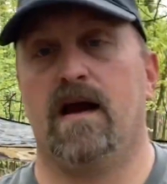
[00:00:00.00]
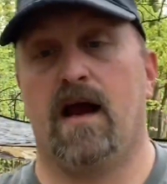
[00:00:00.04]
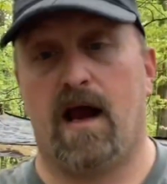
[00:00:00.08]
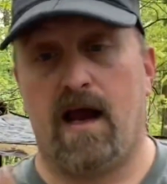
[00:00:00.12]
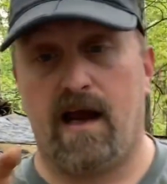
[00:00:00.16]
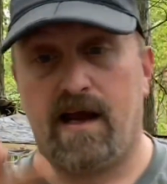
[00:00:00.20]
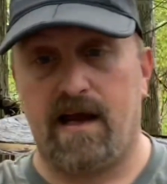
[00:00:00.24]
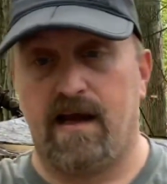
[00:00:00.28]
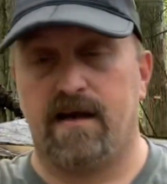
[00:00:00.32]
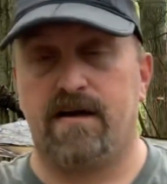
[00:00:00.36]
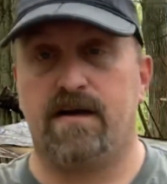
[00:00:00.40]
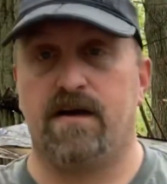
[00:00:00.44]

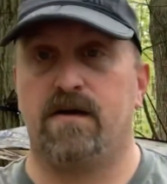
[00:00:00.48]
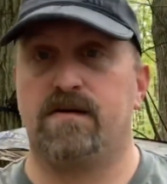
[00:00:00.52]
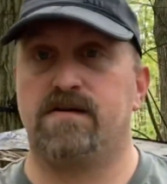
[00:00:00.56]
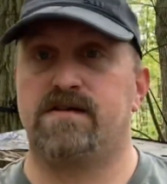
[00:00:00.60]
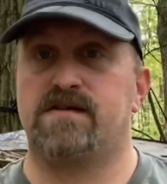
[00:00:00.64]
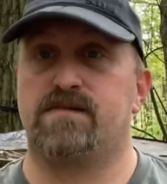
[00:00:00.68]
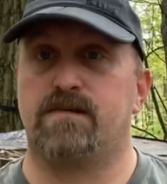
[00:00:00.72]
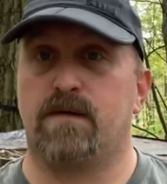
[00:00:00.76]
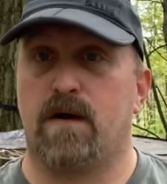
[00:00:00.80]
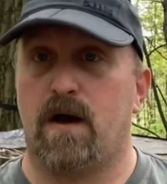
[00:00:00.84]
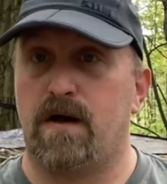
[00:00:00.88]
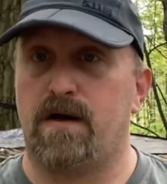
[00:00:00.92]
I got
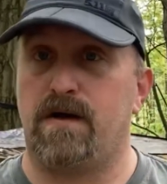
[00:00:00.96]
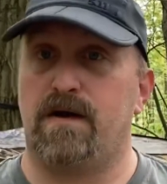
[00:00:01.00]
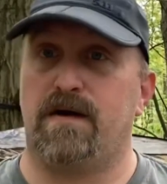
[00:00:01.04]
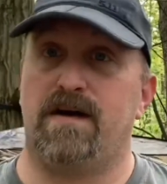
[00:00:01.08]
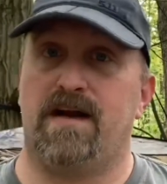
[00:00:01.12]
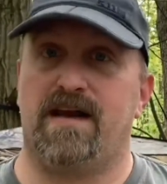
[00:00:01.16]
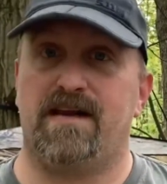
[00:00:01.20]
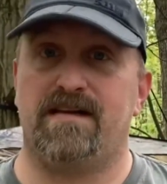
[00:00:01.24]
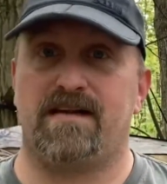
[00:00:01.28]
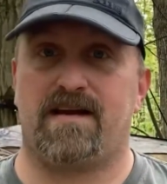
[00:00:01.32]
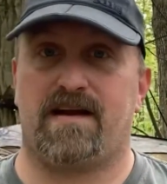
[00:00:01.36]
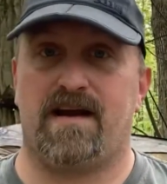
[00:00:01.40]
notes
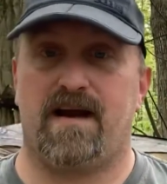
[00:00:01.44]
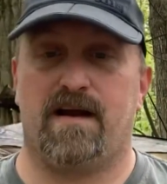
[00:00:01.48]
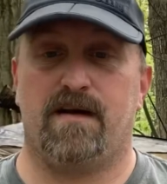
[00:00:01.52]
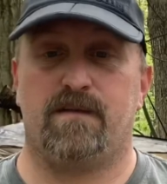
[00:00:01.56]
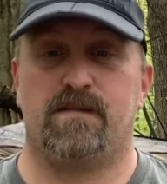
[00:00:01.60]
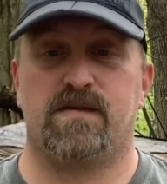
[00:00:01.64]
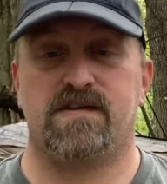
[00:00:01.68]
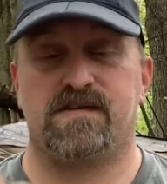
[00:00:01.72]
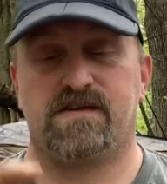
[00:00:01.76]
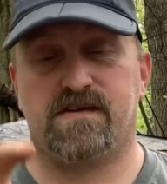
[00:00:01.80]
underneath the camera,